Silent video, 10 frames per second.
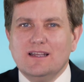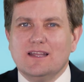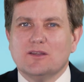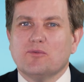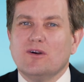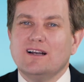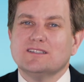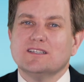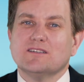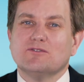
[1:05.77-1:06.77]
And the
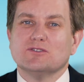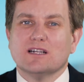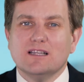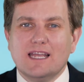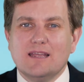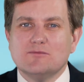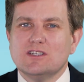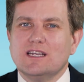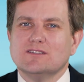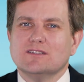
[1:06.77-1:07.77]
process, if there's a claim,
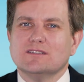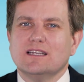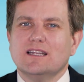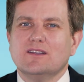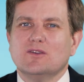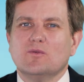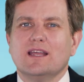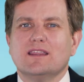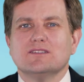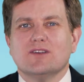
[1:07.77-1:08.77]
changes, and the
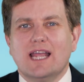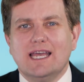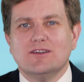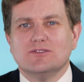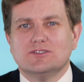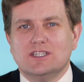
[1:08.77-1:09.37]
way things are handled